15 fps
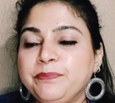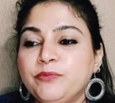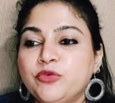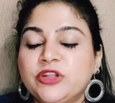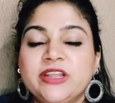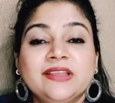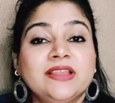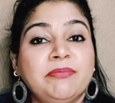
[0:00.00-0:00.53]

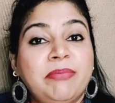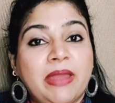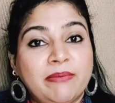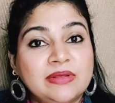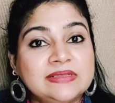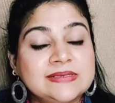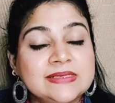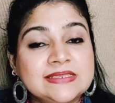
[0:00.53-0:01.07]
putting the
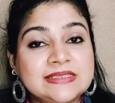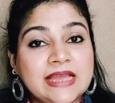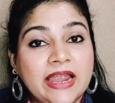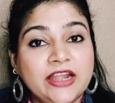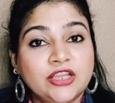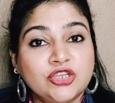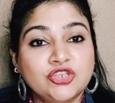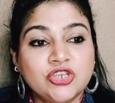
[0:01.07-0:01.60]
pebbles
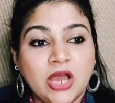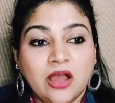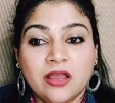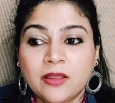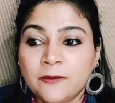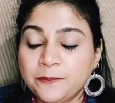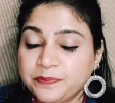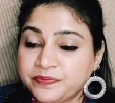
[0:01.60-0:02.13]
inside the
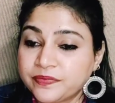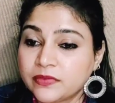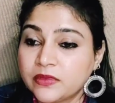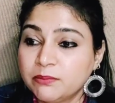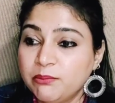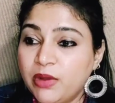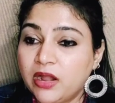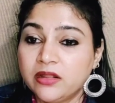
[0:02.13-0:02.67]
jug,
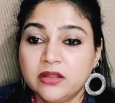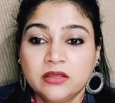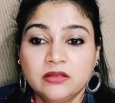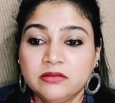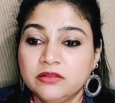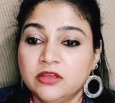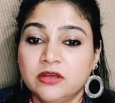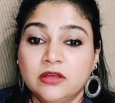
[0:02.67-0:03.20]
but
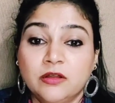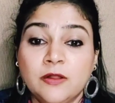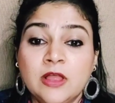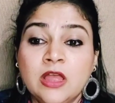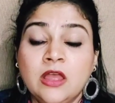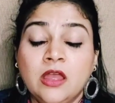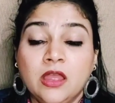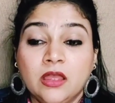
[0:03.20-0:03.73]
the
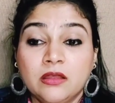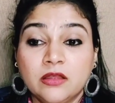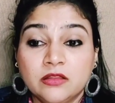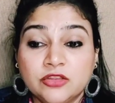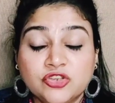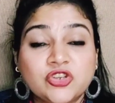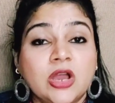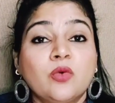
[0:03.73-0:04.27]

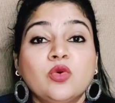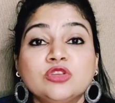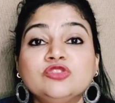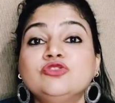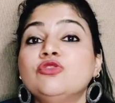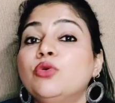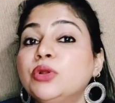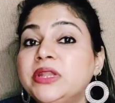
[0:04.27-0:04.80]
jug was
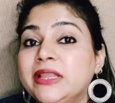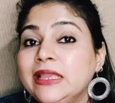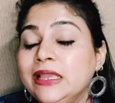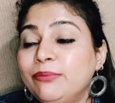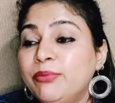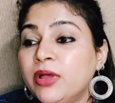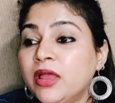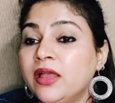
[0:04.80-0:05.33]
so
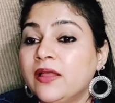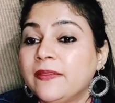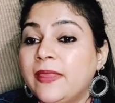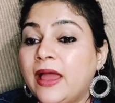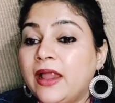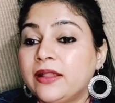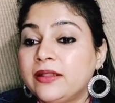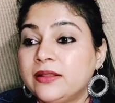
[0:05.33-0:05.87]
deep
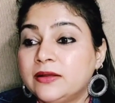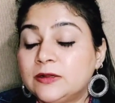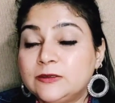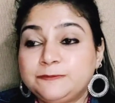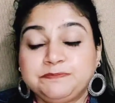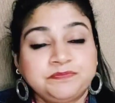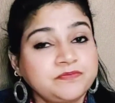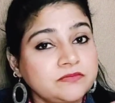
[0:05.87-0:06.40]
that
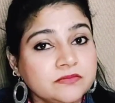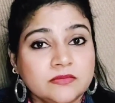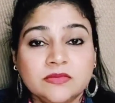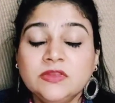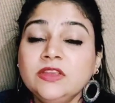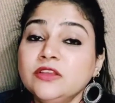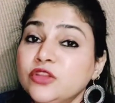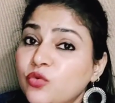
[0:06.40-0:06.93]

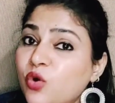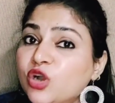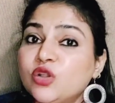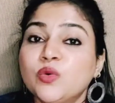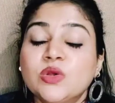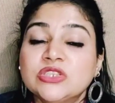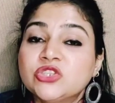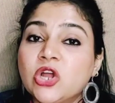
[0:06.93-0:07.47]
the
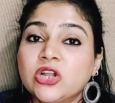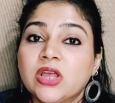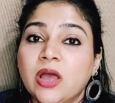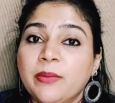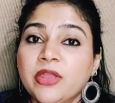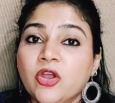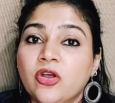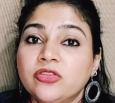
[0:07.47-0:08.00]
water was not
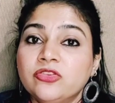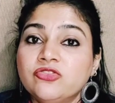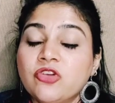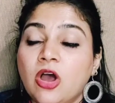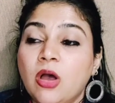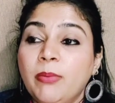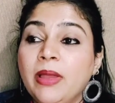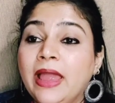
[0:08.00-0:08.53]
coming on the
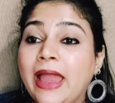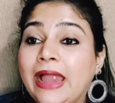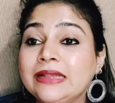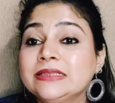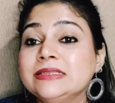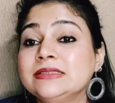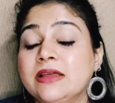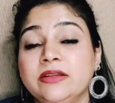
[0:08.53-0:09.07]
top,
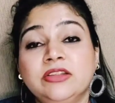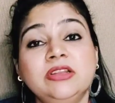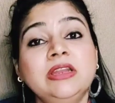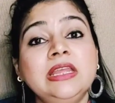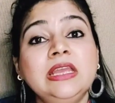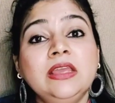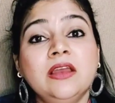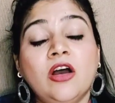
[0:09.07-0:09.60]
and
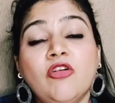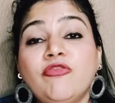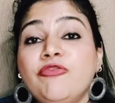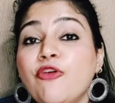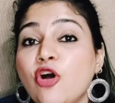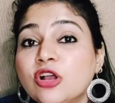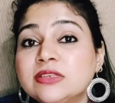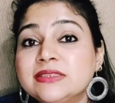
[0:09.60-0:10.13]
suddenly a
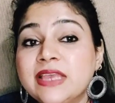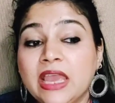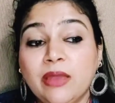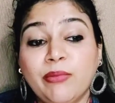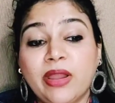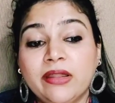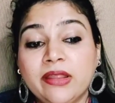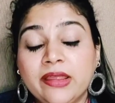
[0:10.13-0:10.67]
fox
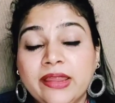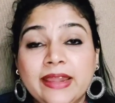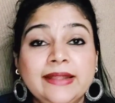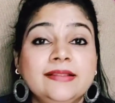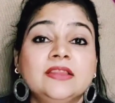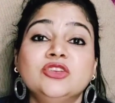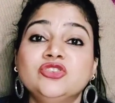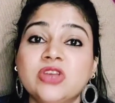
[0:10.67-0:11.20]
came and
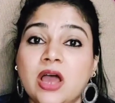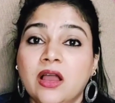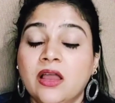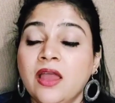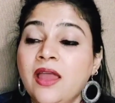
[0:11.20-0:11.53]
hit the jug